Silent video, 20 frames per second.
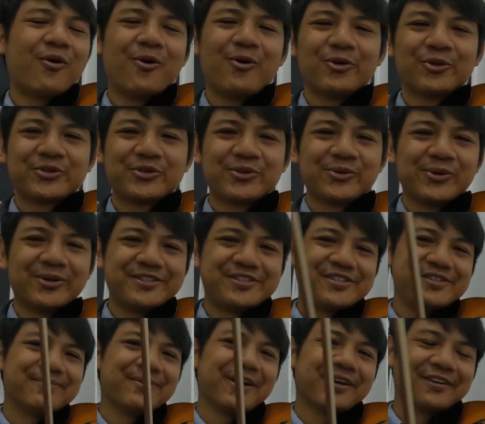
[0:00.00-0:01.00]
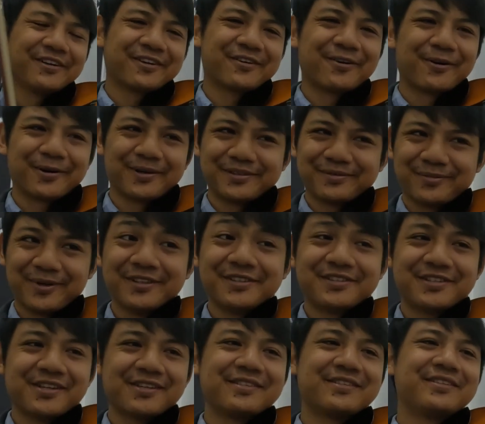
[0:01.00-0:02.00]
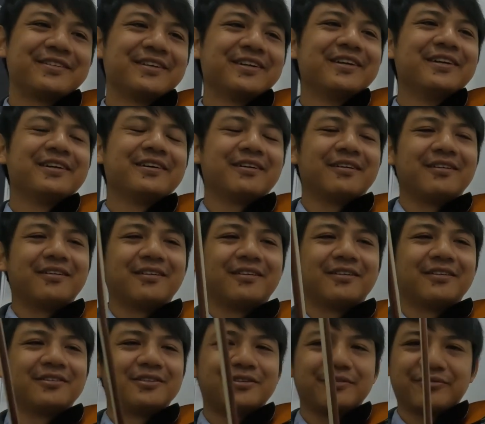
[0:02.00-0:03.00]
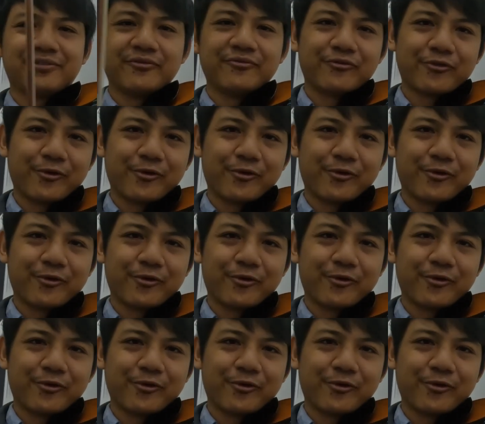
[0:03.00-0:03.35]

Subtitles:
also a G minor chord, but just different